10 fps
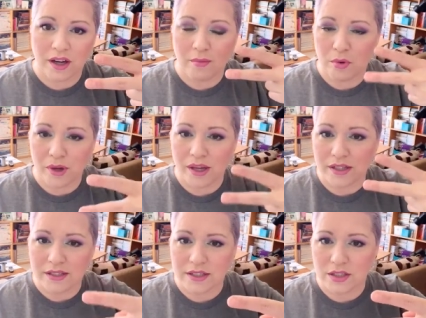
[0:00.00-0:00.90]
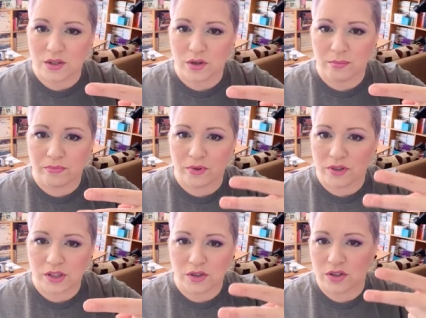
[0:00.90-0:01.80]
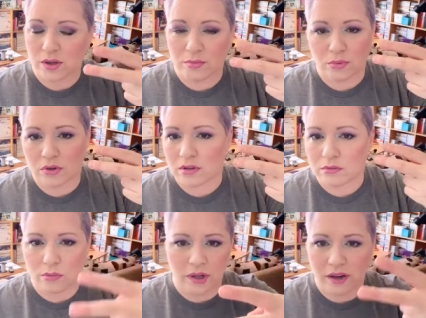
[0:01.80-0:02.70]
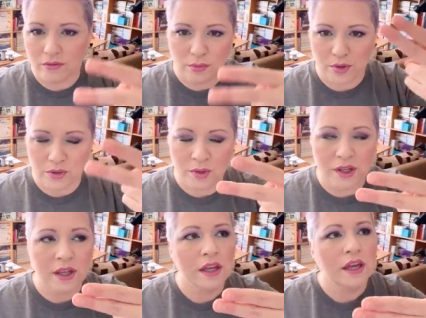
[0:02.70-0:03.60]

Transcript: I'm away on a Scentsy trip for leadership or whatever we're doing.